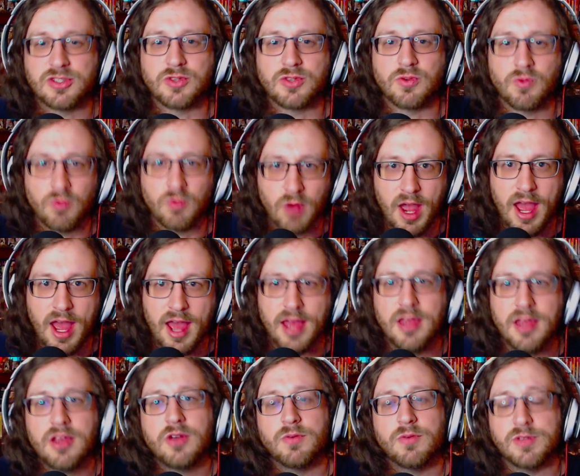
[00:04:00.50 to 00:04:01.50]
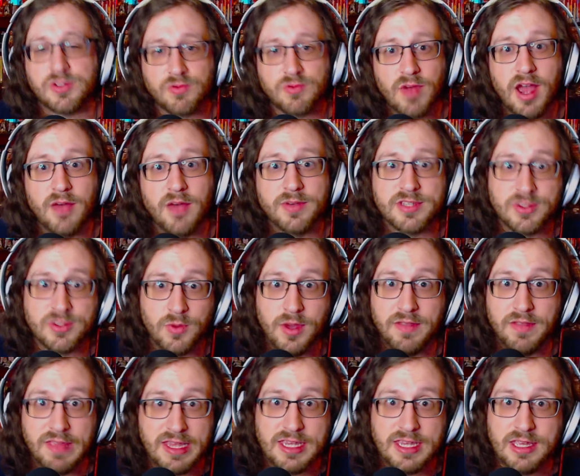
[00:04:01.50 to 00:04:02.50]
Ra, which Ra was the one
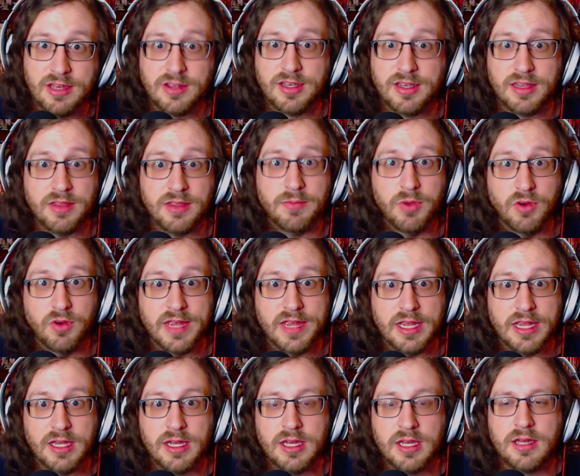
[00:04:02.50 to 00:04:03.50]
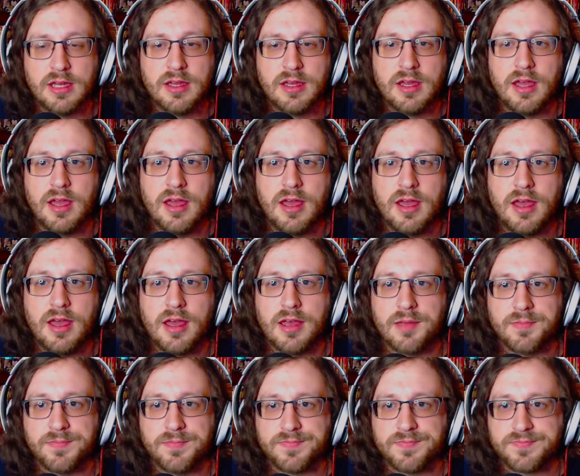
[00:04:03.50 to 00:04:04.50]
they killed in the movie. He
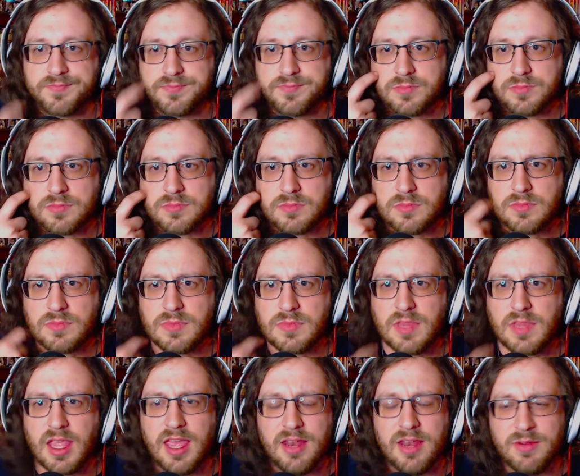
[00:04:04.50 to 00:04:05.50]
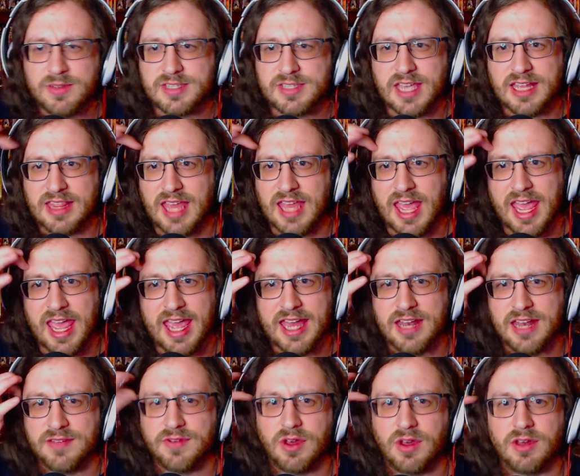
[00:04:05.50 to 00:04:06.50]
was like the head
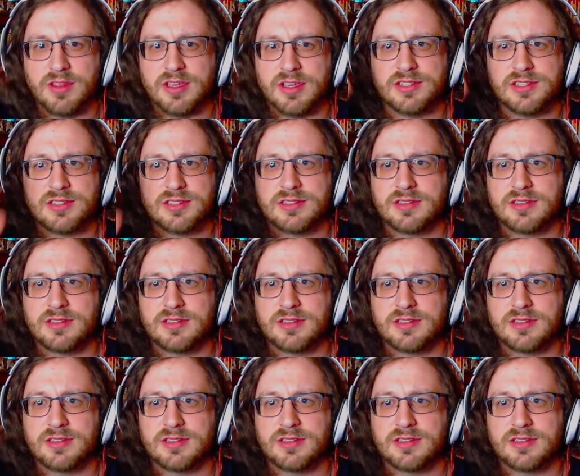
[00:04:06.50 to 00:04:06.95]
of all this